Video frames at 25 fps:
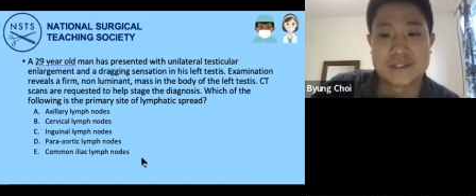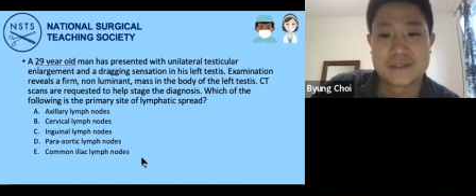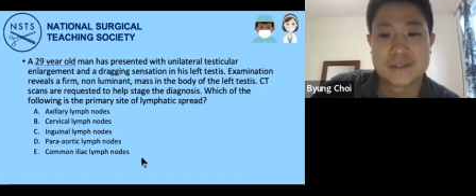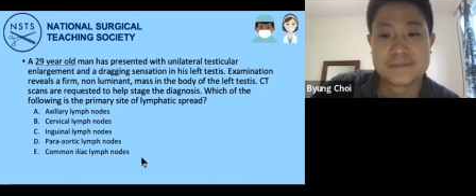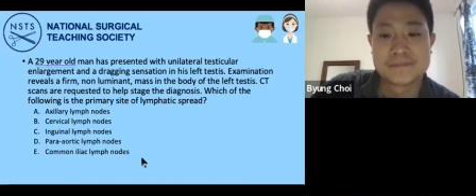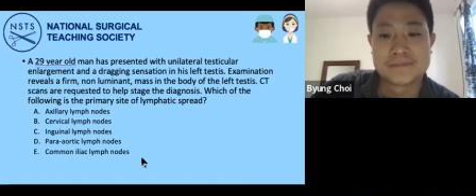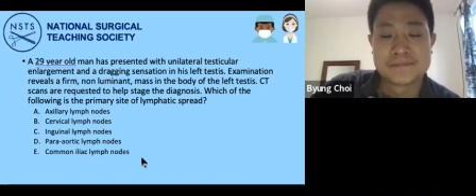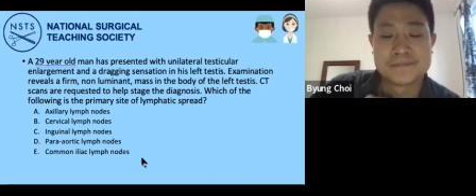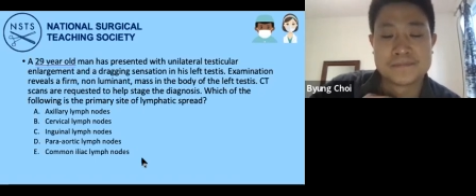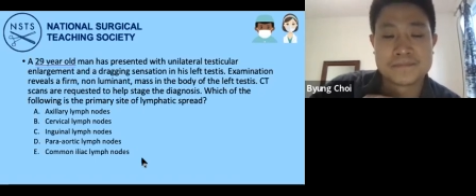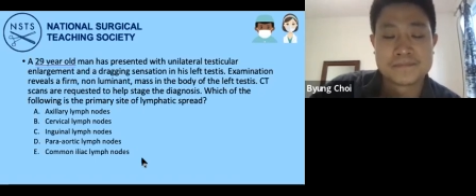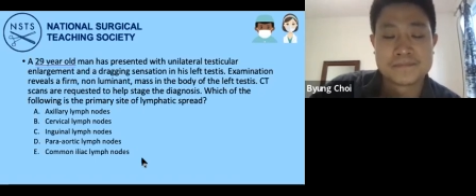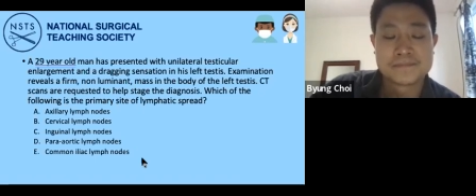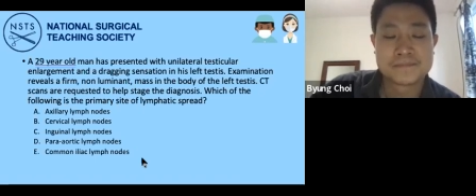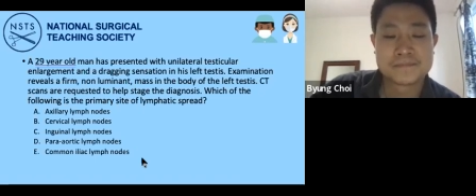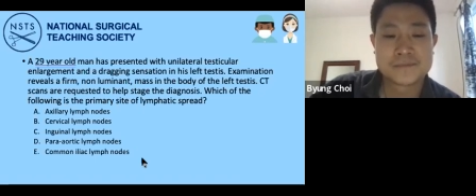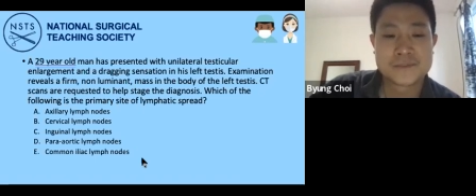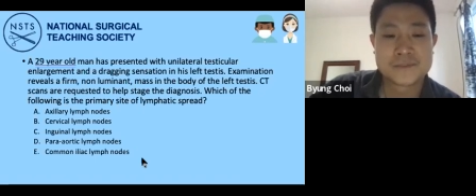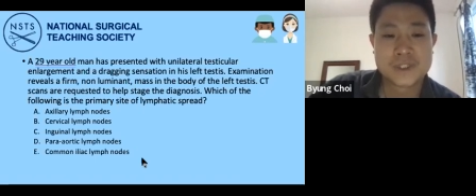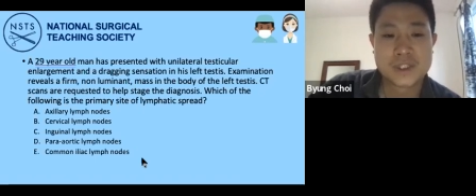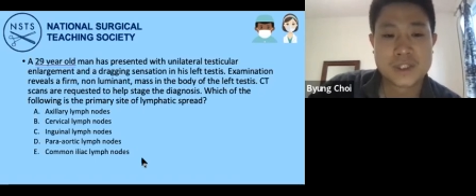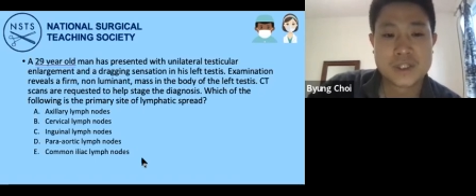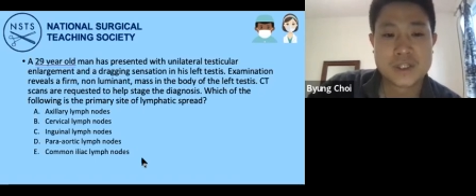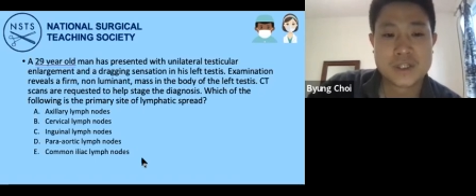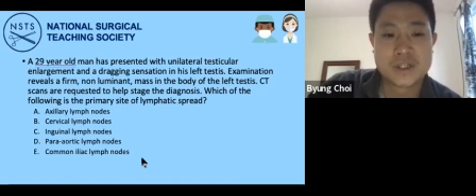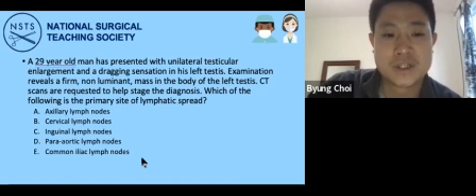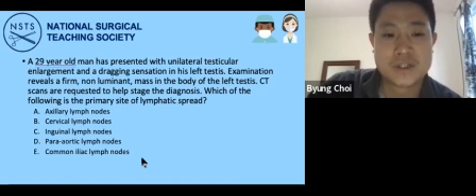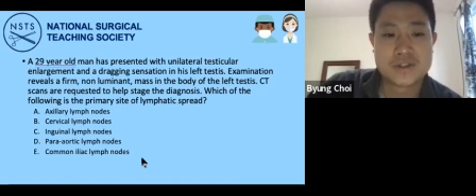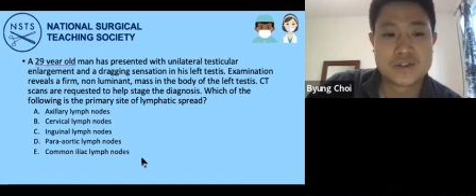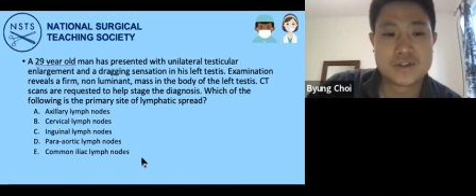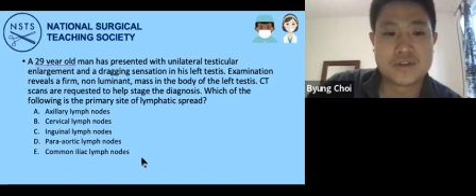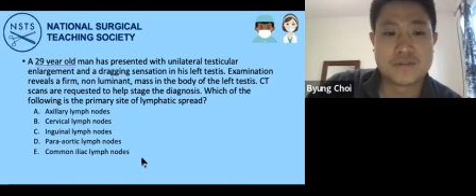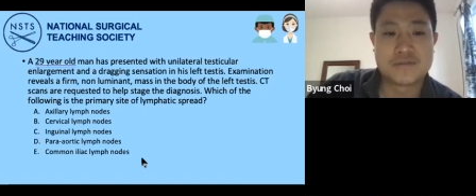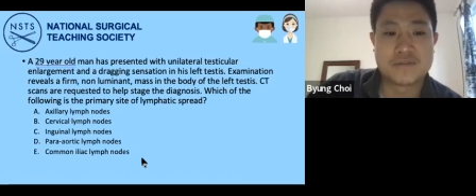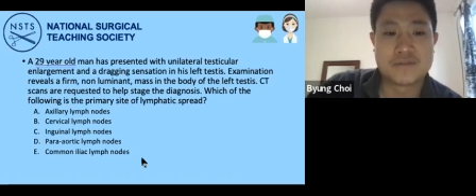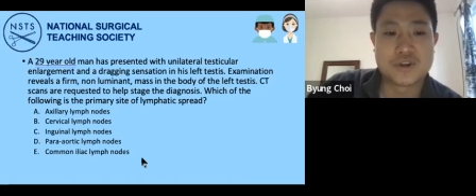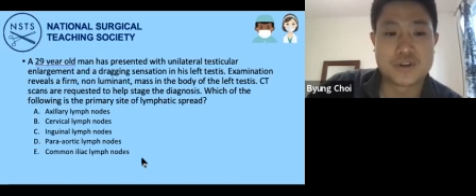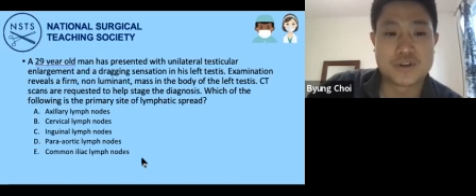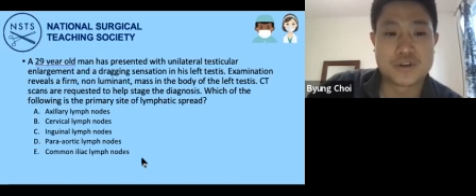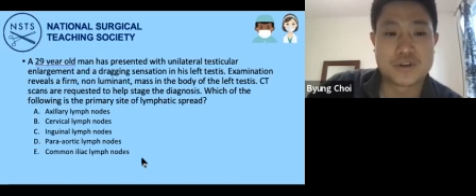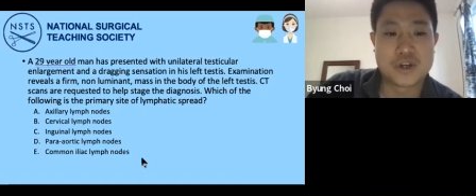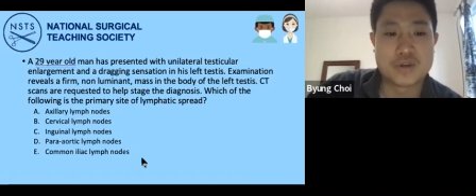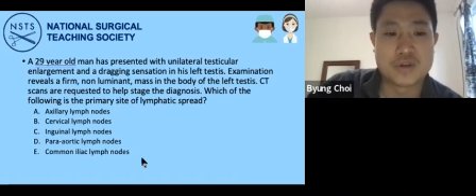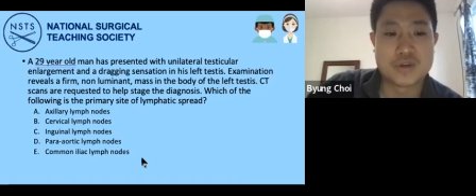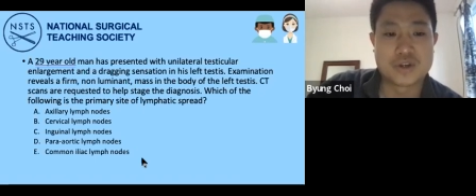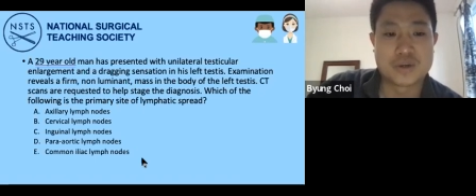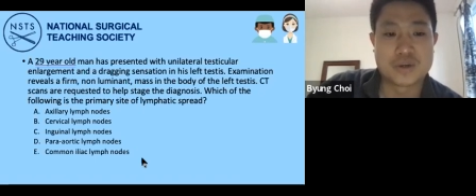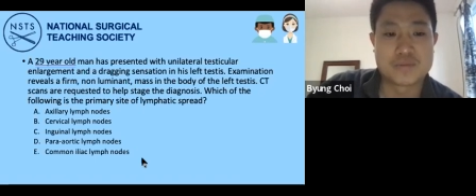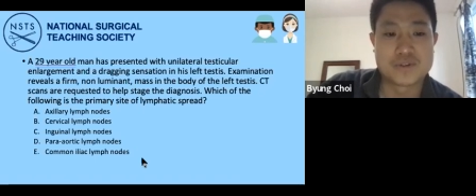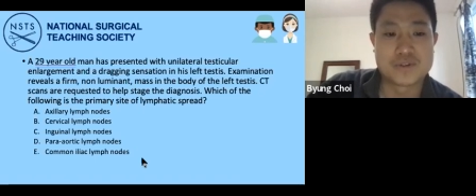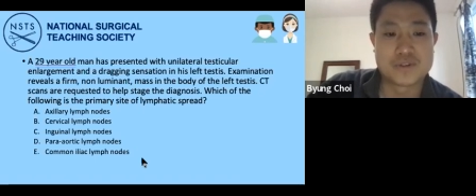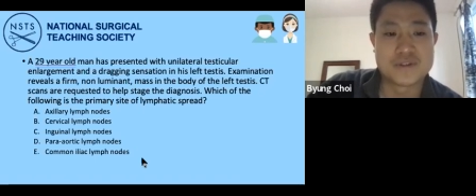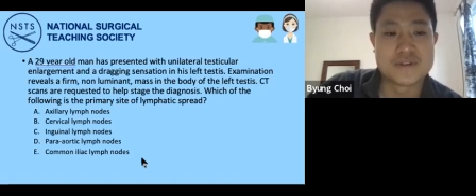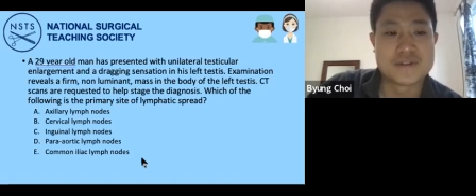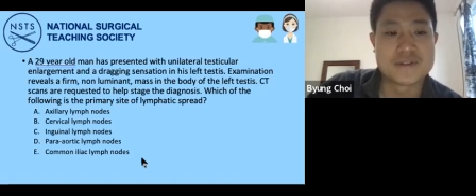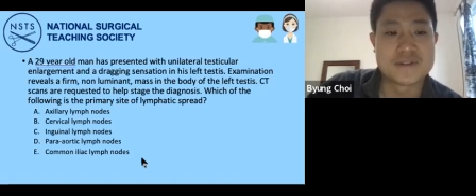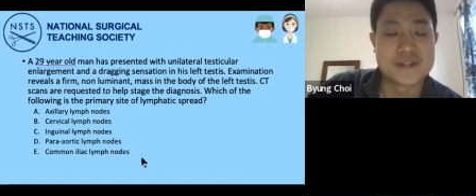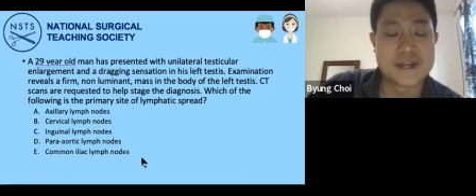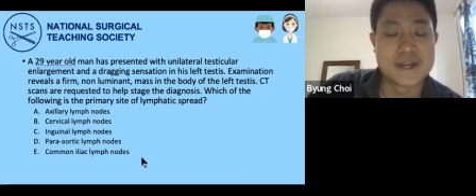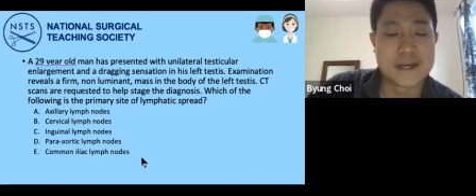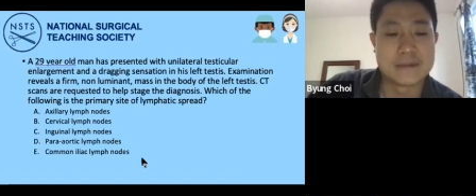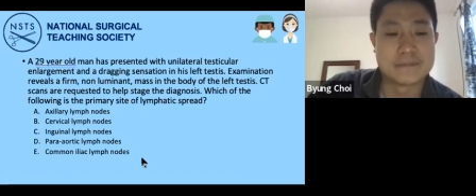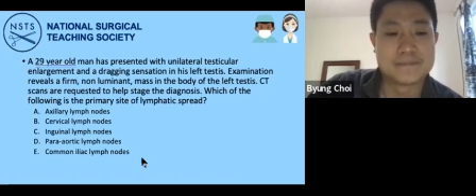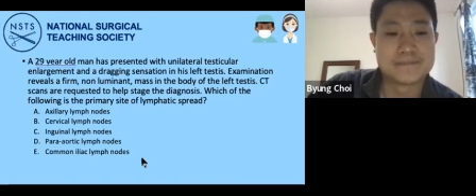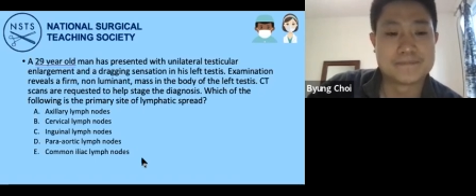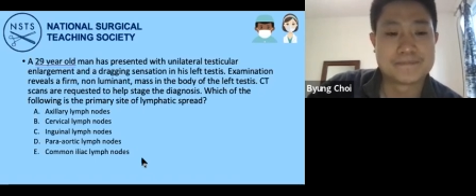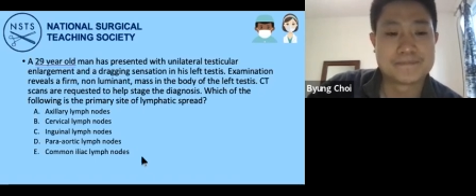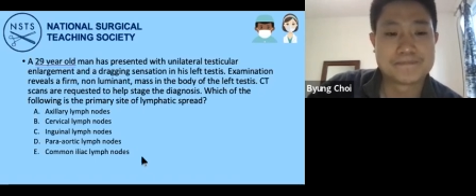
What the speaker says: So you've got those options there.